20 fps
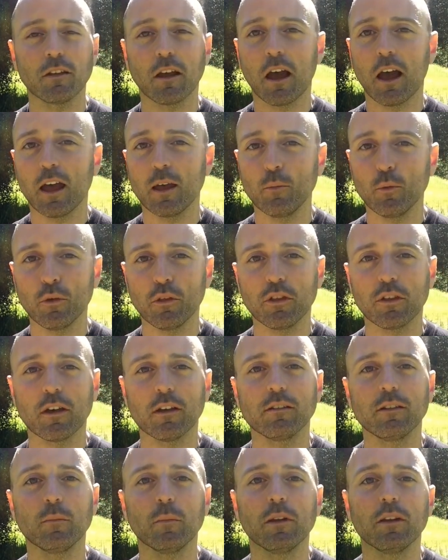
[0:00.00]
time or
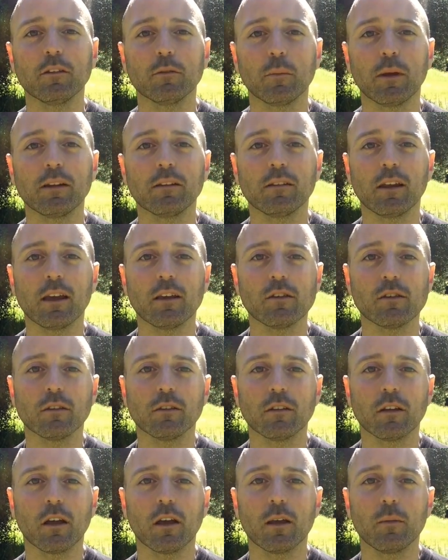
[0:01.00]
30 minutes
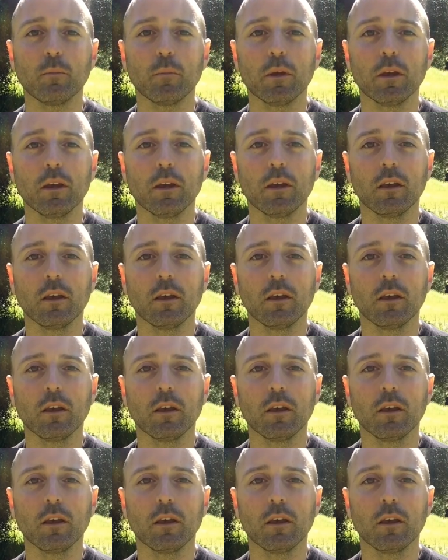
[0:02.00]
meditation time,